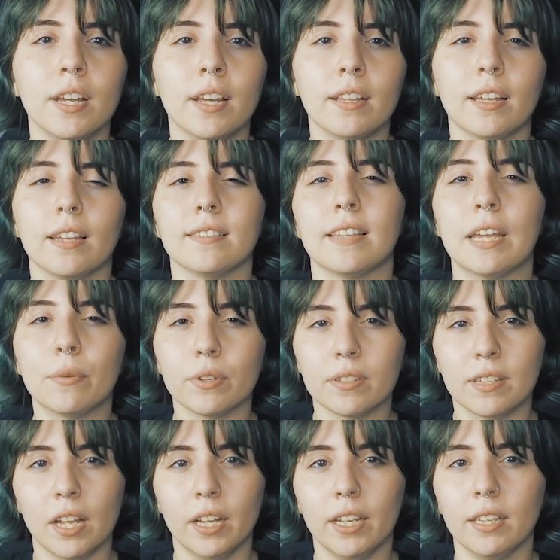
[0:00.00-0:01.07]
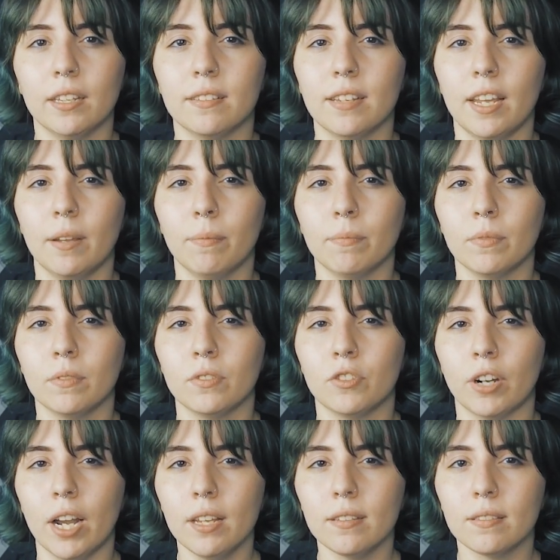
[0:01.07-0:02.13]
because they were selling the same
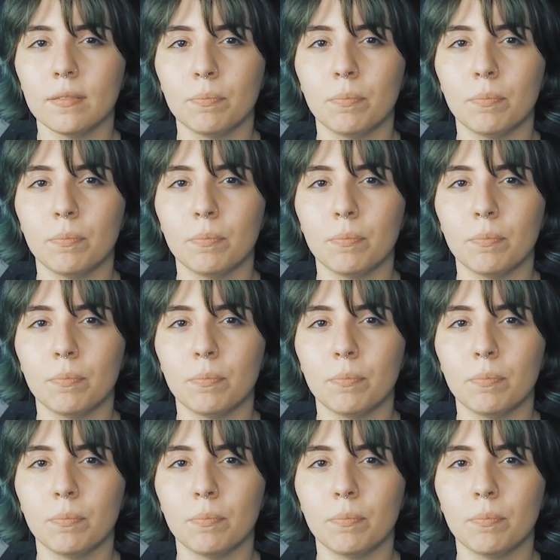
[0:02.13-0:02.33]
dress,